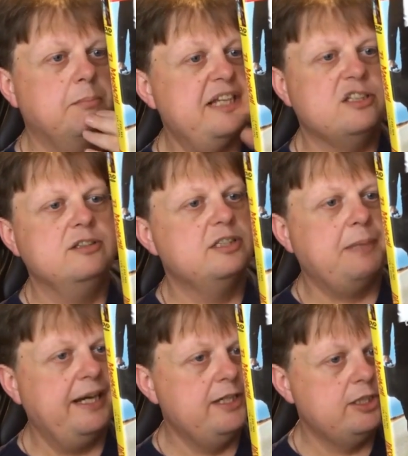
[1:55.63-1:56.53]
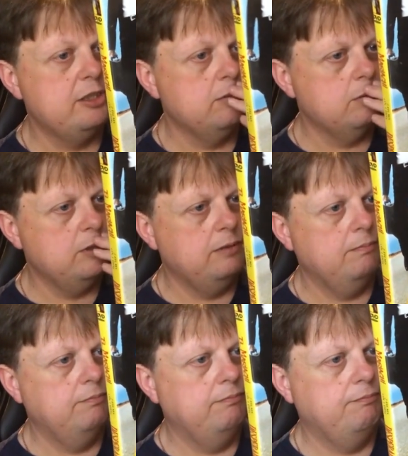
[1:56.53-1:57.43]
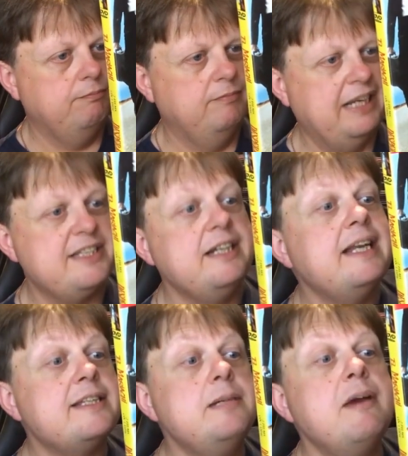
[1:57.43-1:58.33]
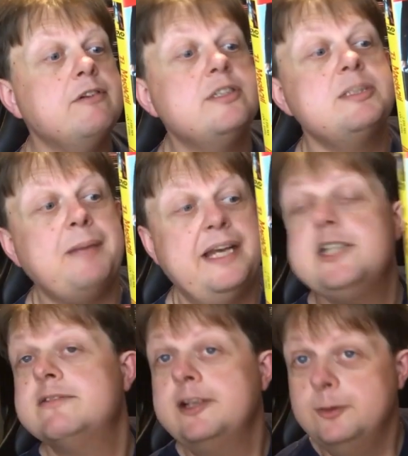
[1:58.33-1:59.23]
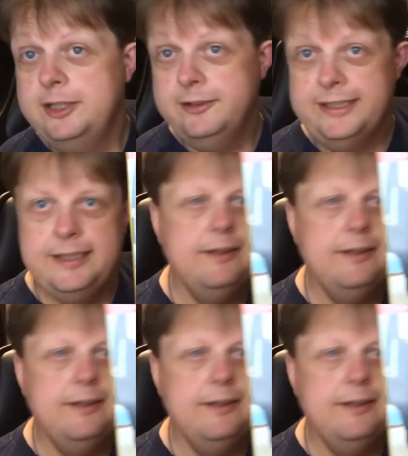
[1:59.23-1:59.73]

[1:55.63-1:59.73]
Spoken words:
Mexican Spanish, Latin American Spanish, they call it on